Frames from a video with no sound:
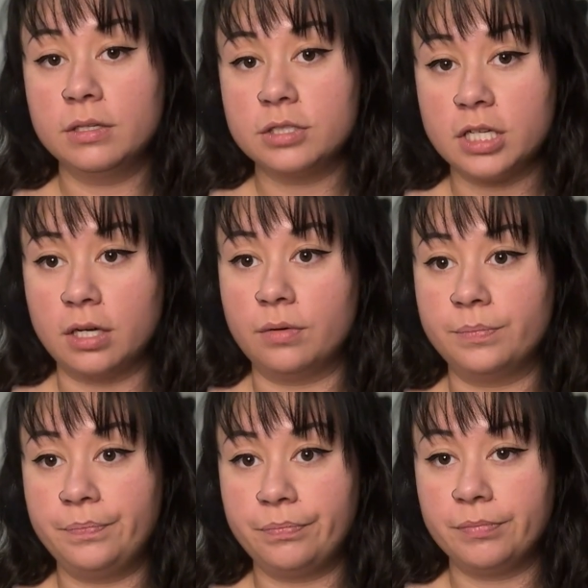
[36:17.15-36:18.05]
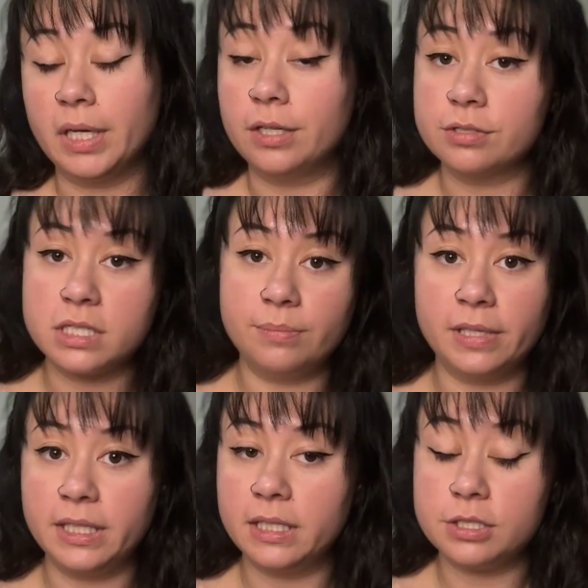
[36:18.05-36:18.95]
So my ghosty
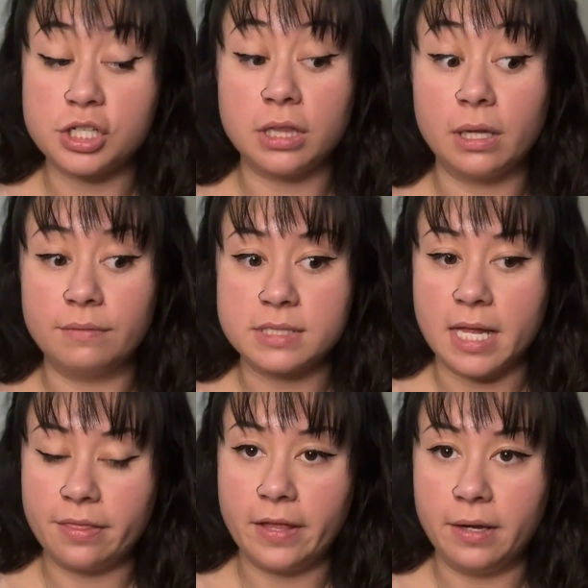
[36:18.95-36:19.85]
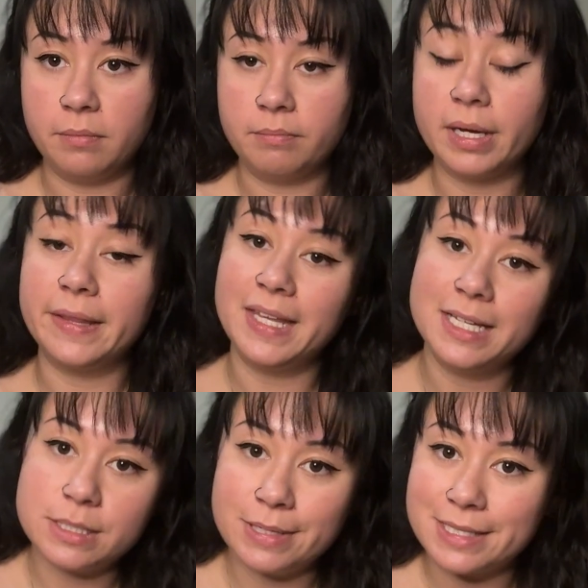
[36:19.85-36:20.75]
blanket, she loves that thing, but I think
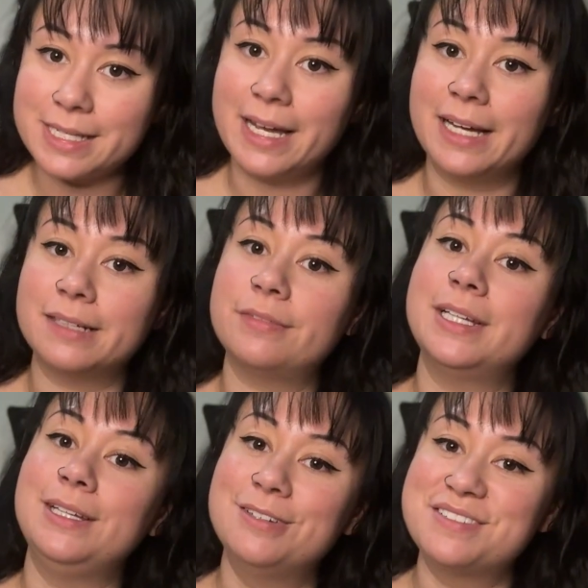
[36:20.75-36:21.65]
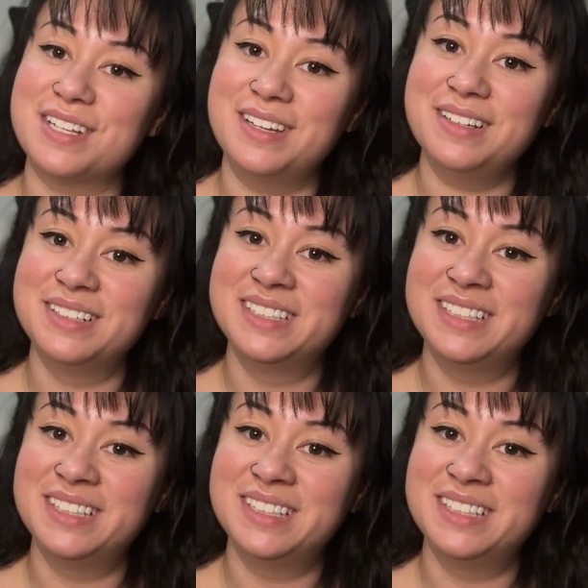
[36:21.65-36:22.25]
it's because I actively use it.